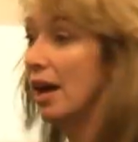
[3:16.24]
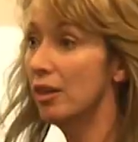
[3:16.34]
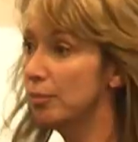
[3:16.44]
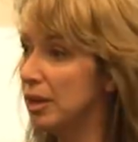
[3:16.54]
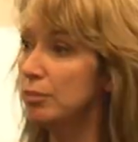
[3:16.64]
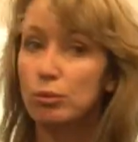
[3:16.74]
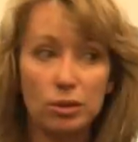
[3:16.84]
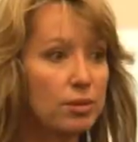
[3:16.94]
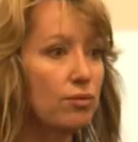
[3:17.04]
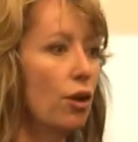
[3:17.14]
and other people
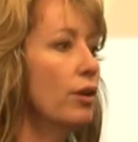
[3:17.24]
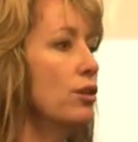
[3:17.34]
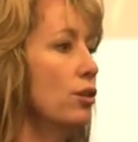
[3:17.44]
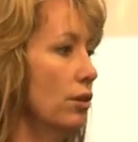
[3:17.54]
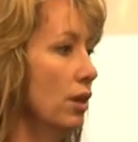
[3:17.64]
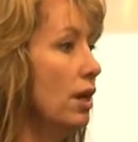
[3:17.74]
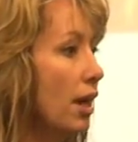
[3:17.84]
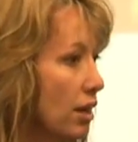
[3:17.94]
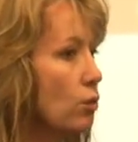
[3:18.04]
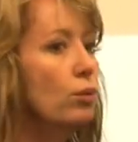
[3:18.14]
will be following you
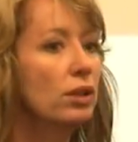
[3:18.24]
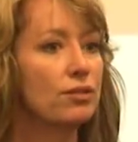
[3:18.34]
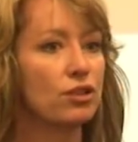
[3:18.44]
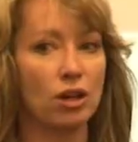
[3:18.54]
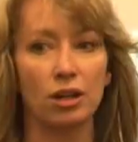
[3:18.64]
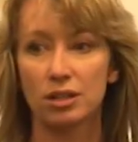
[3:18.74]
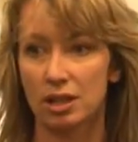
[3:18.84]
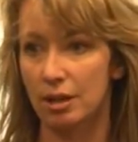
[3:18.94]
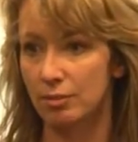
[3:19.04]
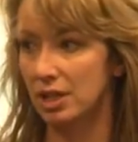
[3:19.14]
and it will have started
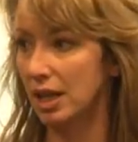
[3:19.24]
to come